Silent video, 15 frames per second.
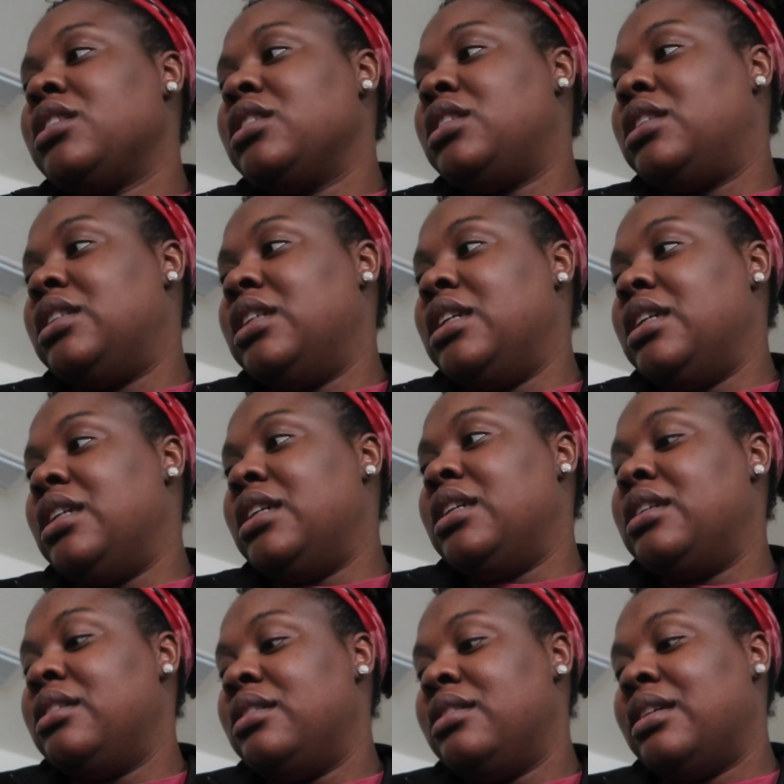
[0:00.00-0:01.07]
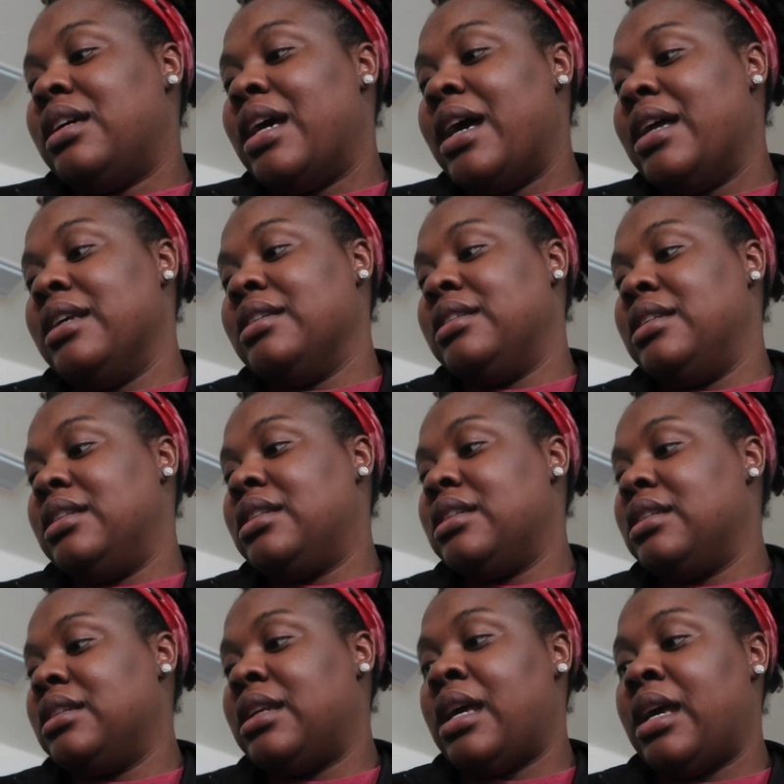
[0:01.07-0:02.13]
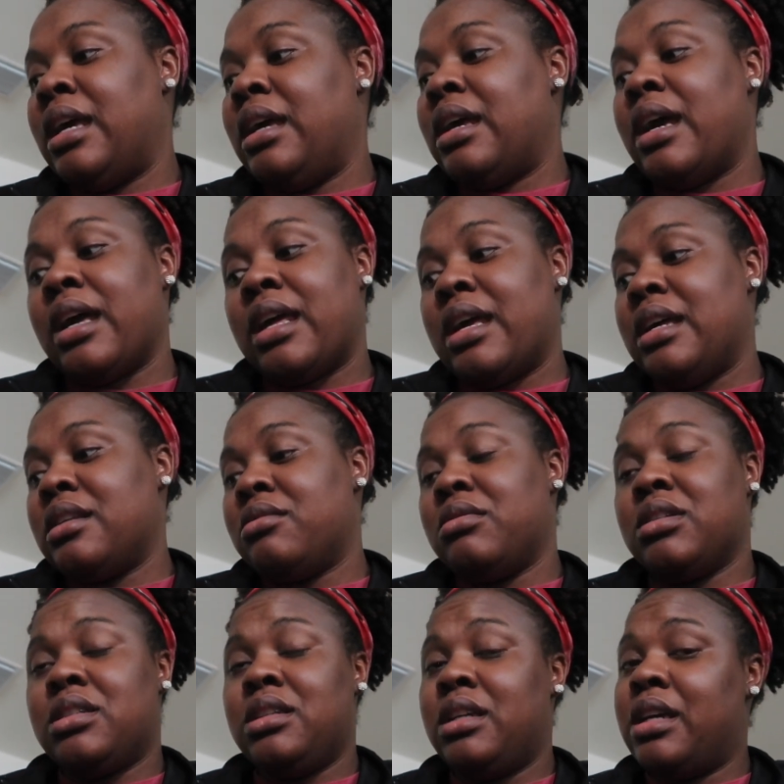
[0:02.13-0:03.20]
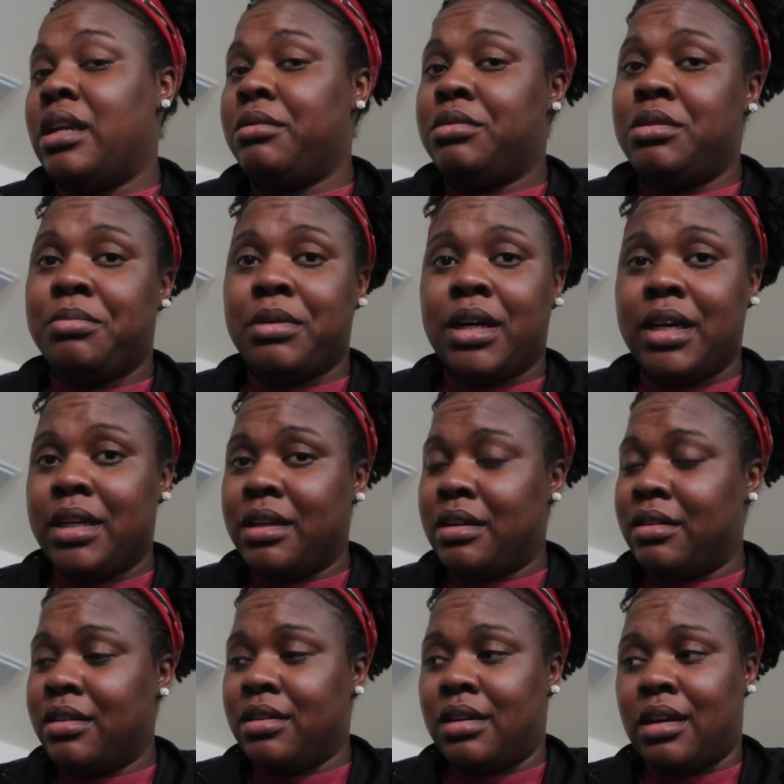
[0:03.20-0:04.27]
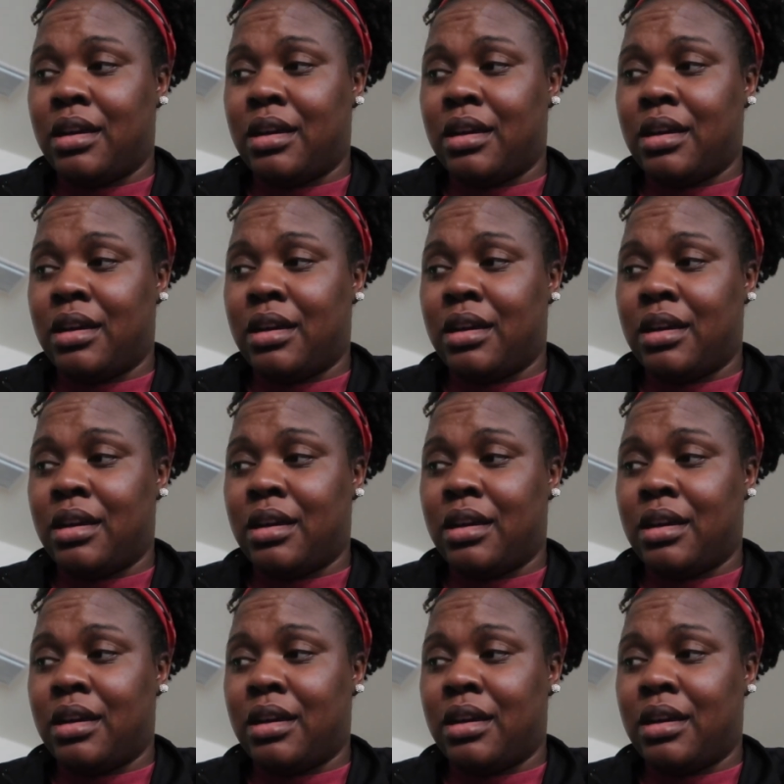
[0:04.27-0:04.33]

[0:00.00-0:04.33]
She had a decent day, I guess. Well, she had, she probably had a good